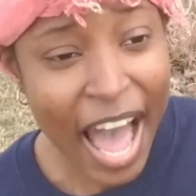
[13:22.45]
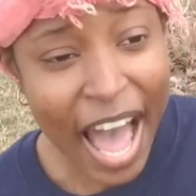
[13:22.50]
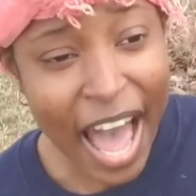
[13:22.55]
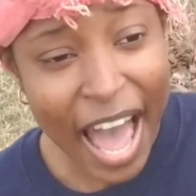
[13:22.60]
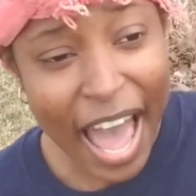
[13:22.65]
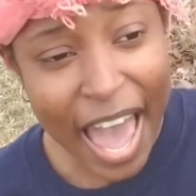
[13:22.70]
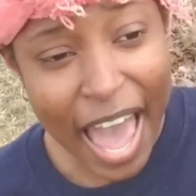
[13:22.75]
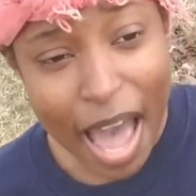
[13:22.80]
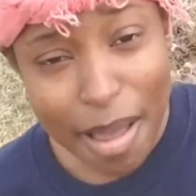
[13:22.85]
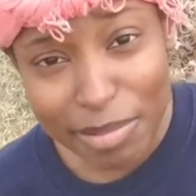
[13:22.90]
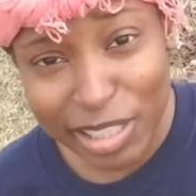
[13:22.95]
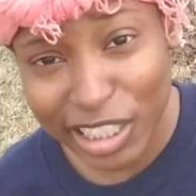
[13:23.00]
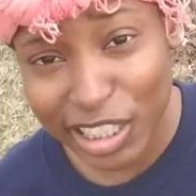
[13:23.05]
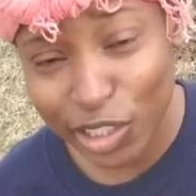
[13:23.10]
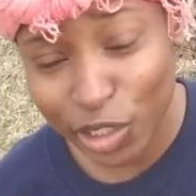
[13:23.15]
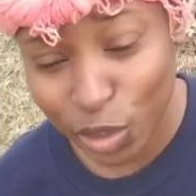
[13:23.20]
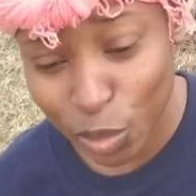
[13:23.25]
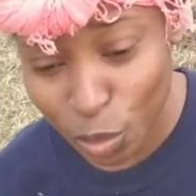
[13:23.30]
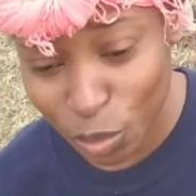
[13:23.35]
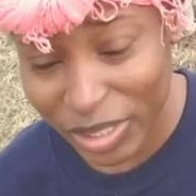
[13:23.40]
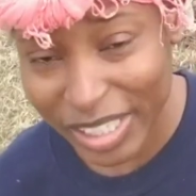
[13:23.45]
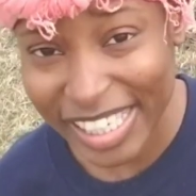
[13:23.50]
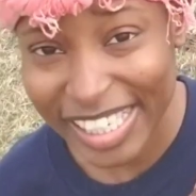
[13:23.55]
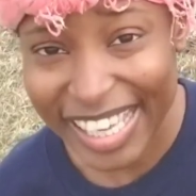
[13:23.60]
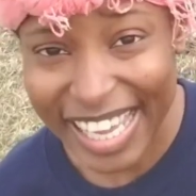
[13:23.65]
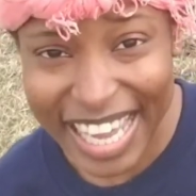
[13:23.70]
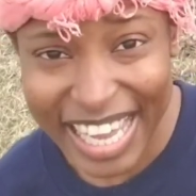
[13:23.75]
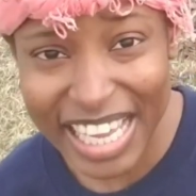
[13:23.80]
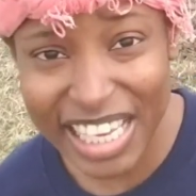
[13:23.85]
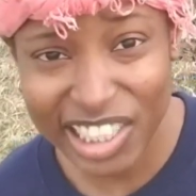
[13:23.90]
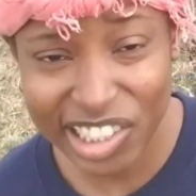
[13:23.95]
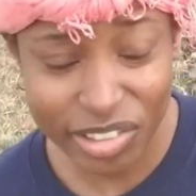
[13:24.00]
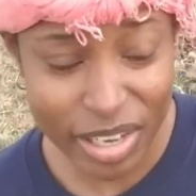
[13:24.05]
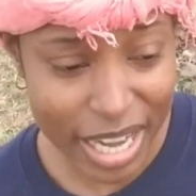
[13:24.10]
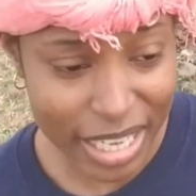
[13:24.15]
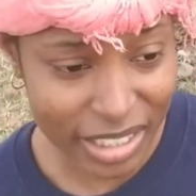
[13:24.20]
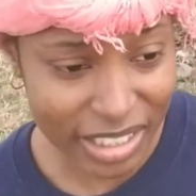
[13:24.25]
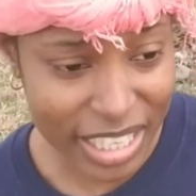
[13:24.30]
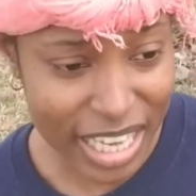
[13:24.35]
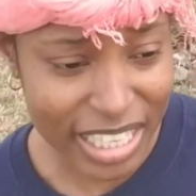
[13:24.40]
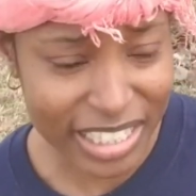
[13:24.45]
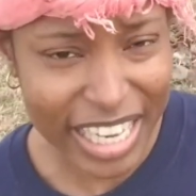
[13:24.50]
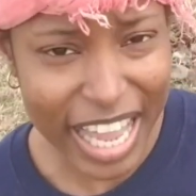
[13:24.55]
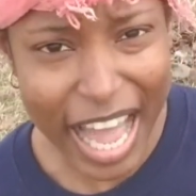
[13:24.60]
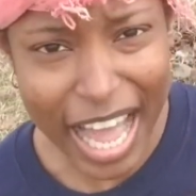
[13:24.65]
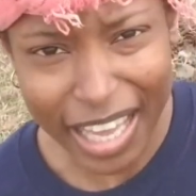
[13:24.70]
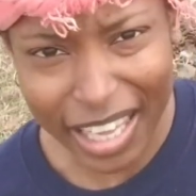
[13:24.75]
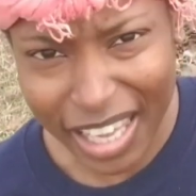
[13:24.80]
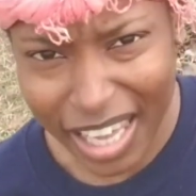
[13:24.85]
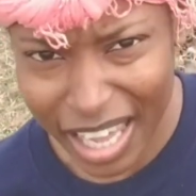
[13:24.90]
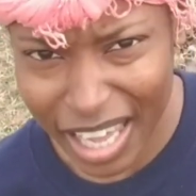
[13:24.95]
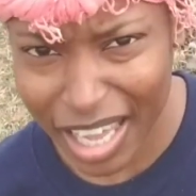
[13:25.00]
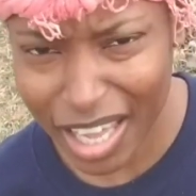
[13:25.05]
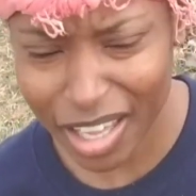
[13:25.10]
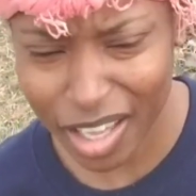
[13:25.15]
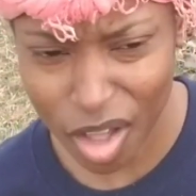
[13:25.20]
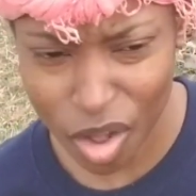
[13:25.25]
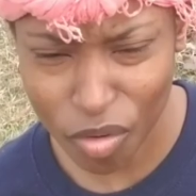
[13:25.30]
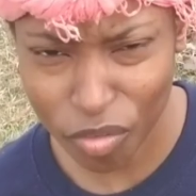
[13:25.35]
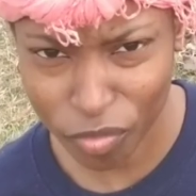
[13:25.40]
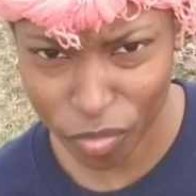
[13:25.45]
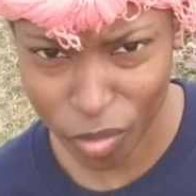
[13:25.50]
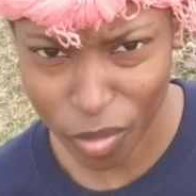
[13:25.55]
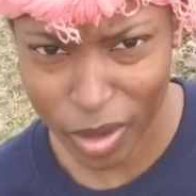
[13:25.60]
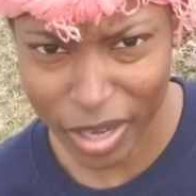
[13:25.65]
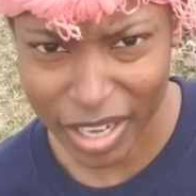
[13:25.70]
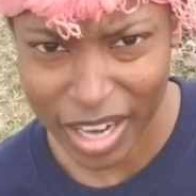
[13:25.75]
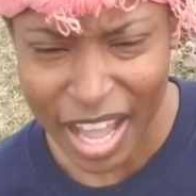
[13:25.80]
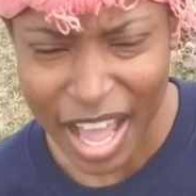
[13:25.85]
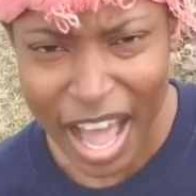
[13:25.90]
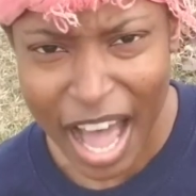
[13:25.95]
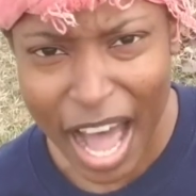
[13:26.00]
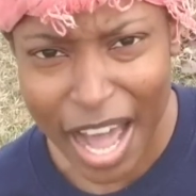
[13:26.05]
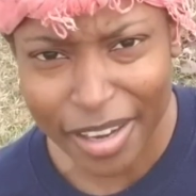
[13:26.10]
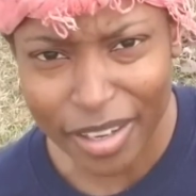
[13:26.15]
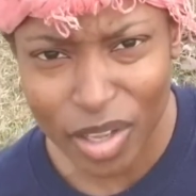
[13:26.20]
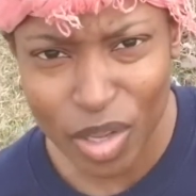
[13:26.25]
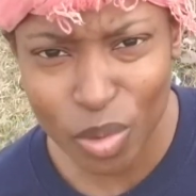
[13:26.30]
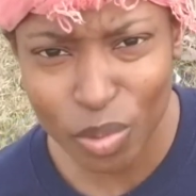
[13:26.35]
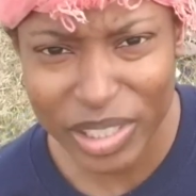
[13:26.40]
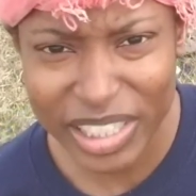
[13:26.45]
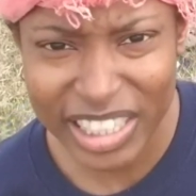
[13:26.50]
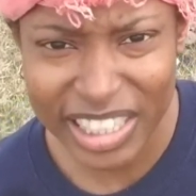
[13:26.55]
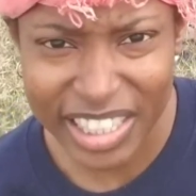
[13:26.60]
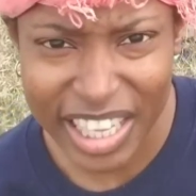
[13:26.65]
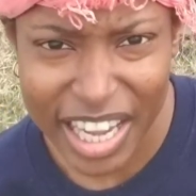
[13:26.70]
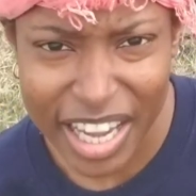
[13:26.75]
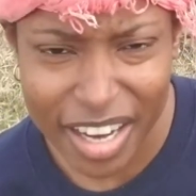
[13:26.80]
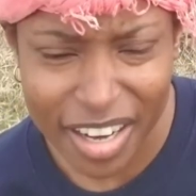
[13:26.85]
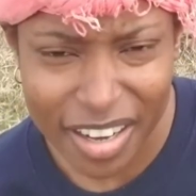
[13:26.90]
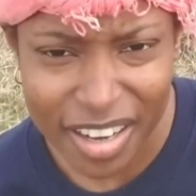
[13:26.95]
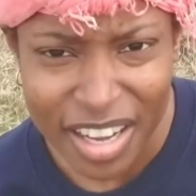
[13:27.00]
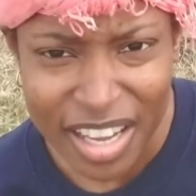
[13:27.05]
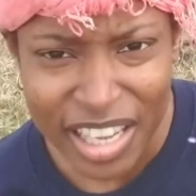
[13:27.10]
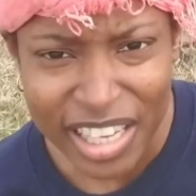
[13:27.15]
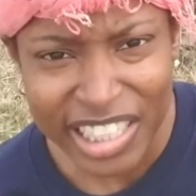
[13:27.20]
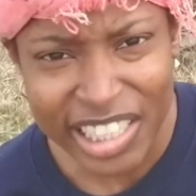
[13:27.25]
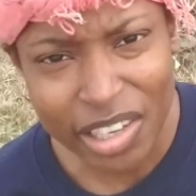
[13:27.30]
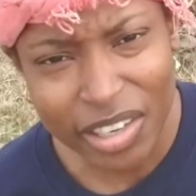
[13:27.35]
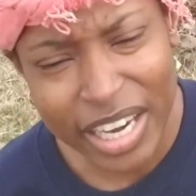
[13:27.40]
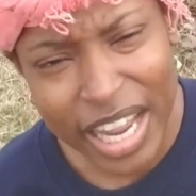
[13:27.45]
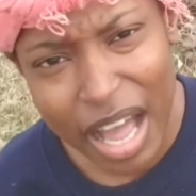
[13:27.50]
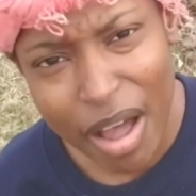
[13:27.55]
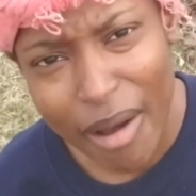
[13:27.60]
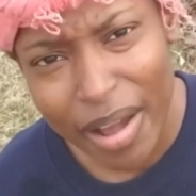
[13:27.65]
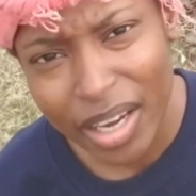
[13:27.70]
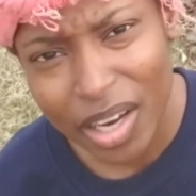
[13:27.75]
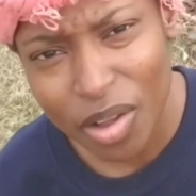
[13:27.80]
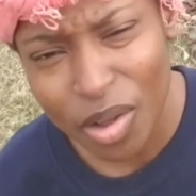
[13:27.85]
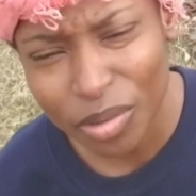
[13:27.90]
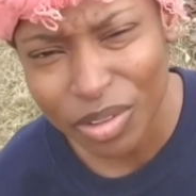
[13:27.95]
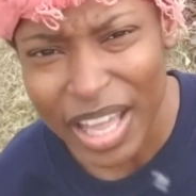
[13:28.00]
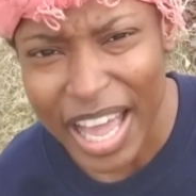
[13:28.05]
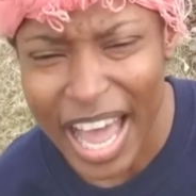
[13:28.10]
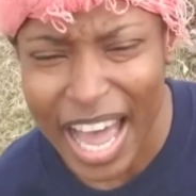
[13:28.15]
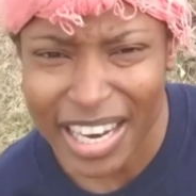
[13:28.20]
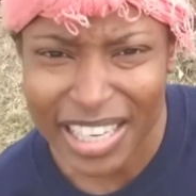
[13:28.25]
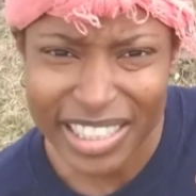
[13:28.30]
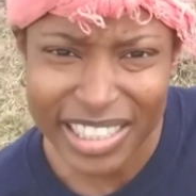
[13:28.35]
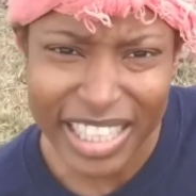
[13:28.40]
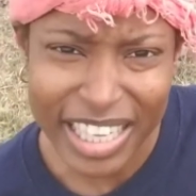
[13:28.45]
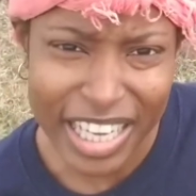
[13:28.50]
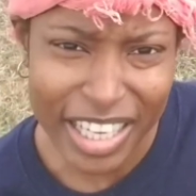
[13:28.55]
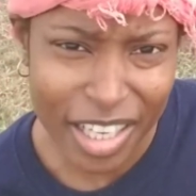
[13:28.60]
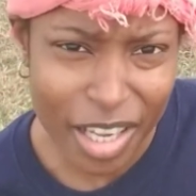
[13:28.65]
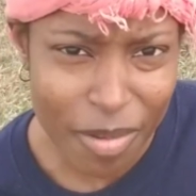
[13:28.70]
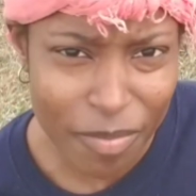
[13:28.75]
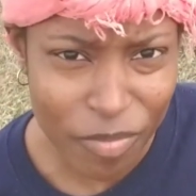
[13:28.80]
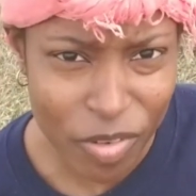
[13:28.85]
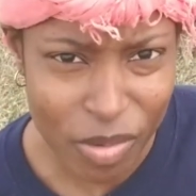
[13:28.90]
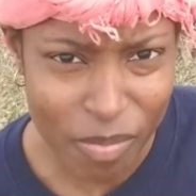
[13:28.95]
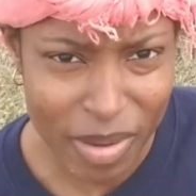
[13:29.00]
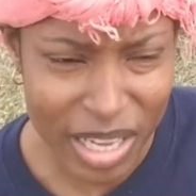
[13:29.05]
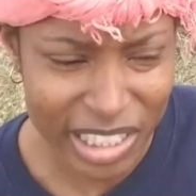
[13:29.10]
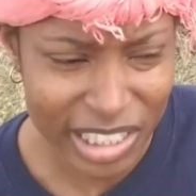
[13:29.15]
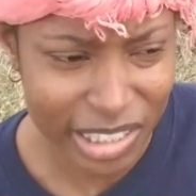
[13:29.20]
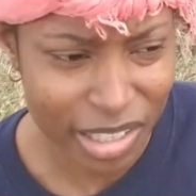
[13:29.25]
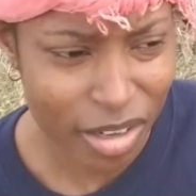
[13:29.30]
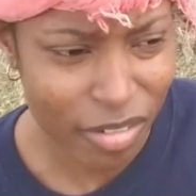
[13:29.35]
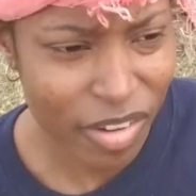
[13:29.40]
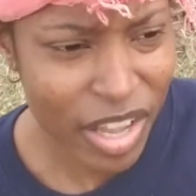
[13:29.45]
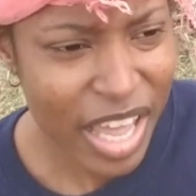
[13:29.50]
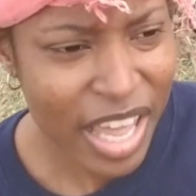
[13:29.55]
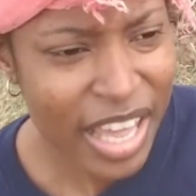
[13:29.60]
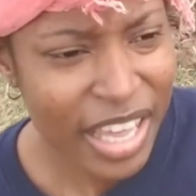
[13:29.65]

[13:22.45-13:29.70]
I absolutely can strategize. I can go for it. I know what's there, so now I know how to stand up for myself.